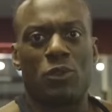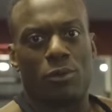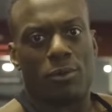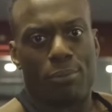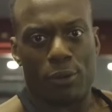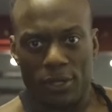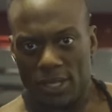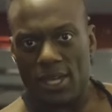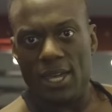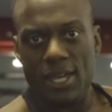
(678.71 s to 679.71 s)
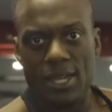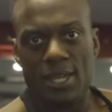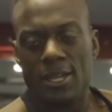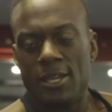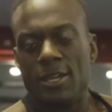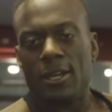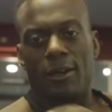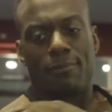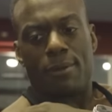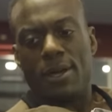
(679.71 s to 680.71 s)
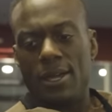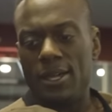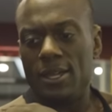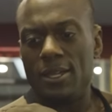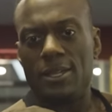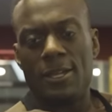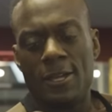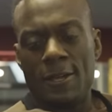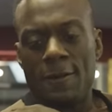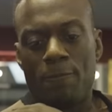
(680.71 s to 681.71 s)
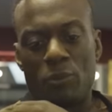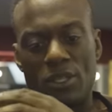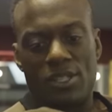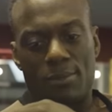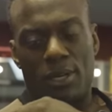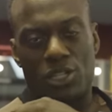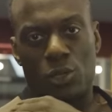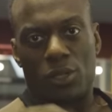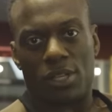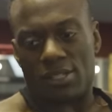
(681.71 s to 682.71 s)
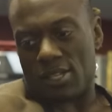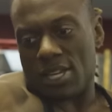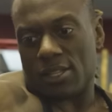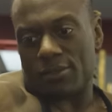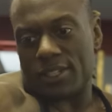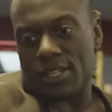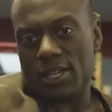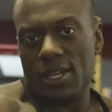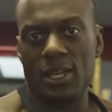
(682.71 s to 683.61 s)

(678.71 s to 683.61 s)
So when I'm pulling, um, you see my shoulder doesn't elevate.